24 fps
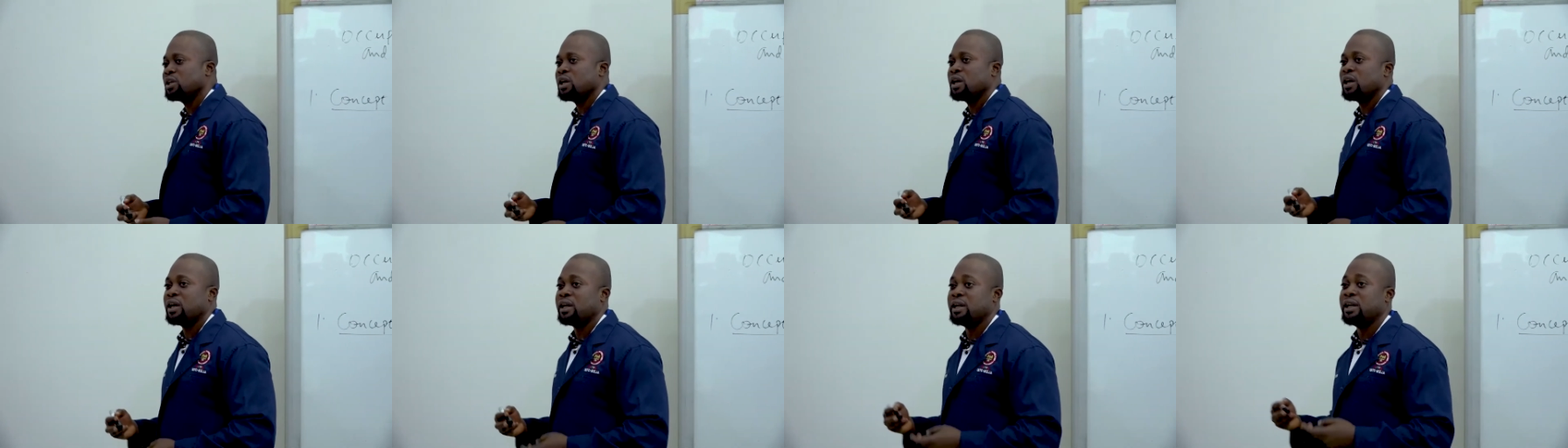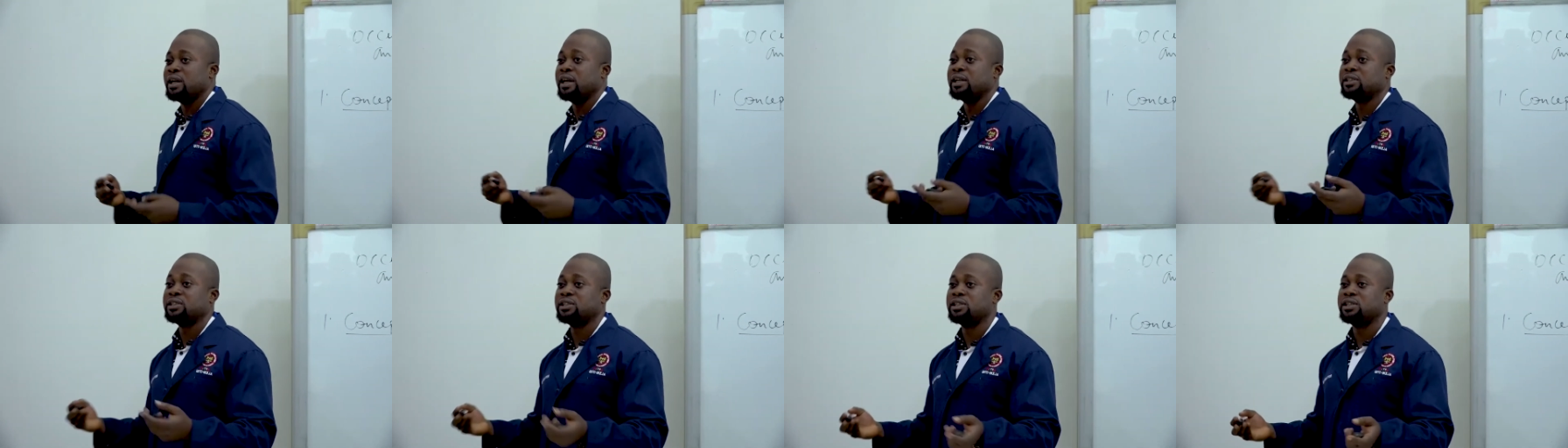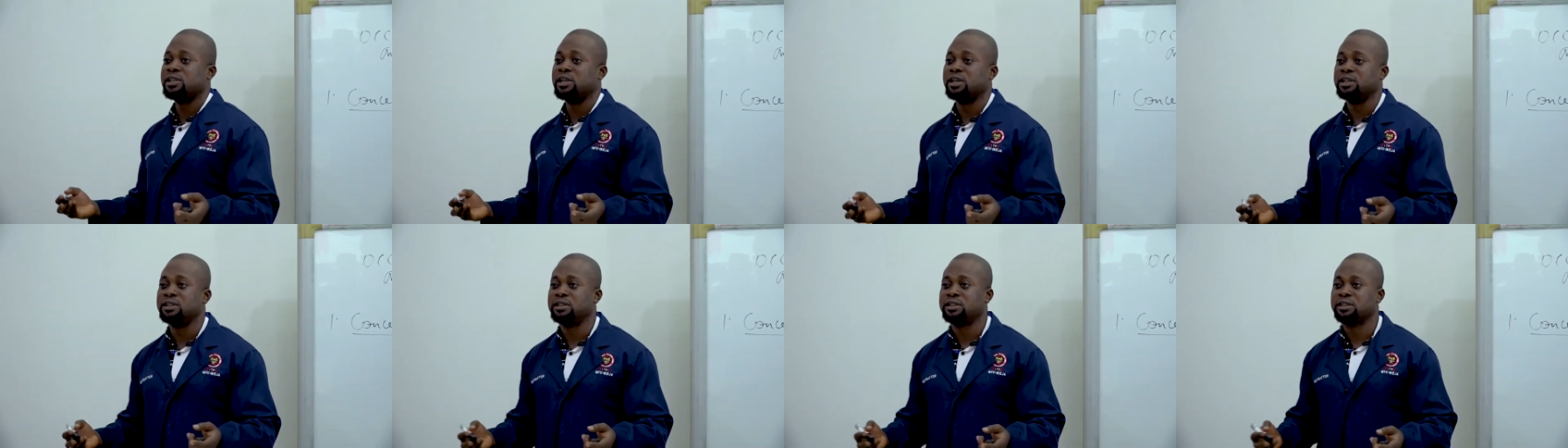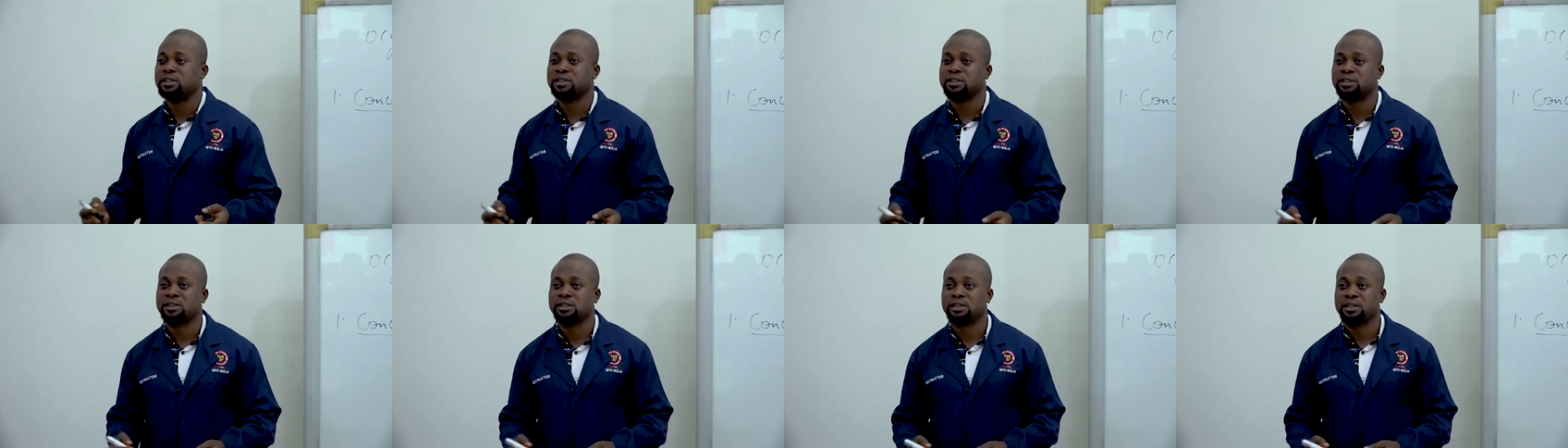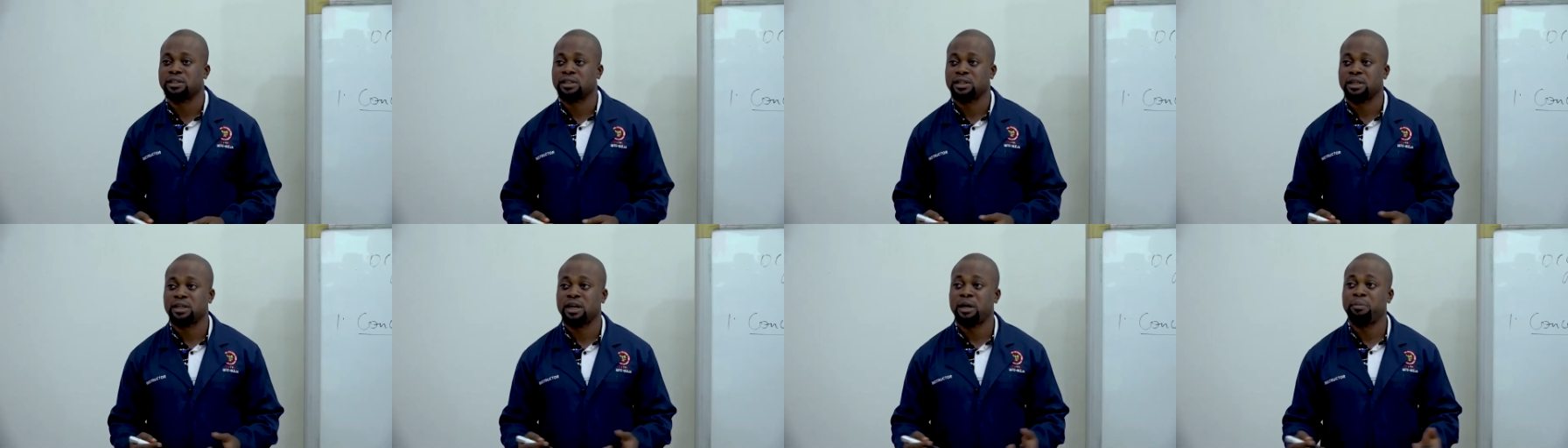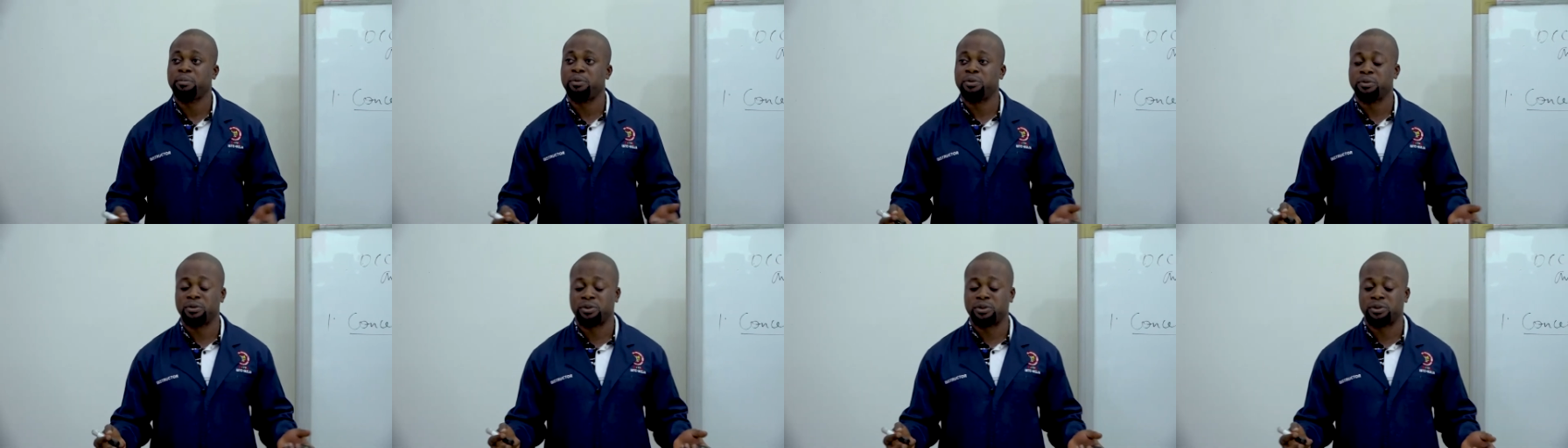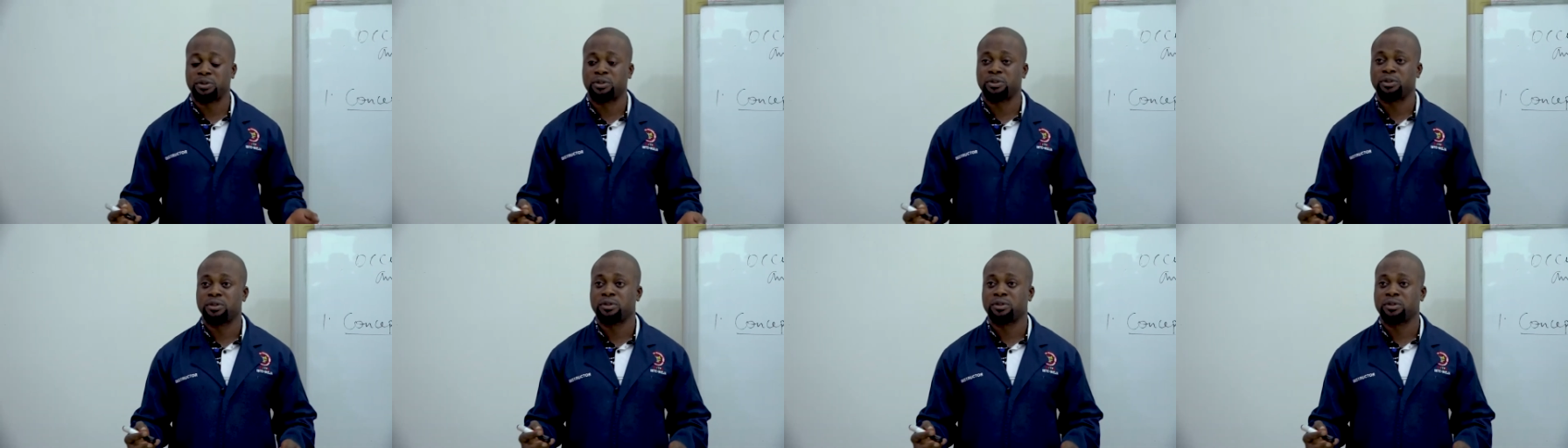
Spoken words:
an accident happens.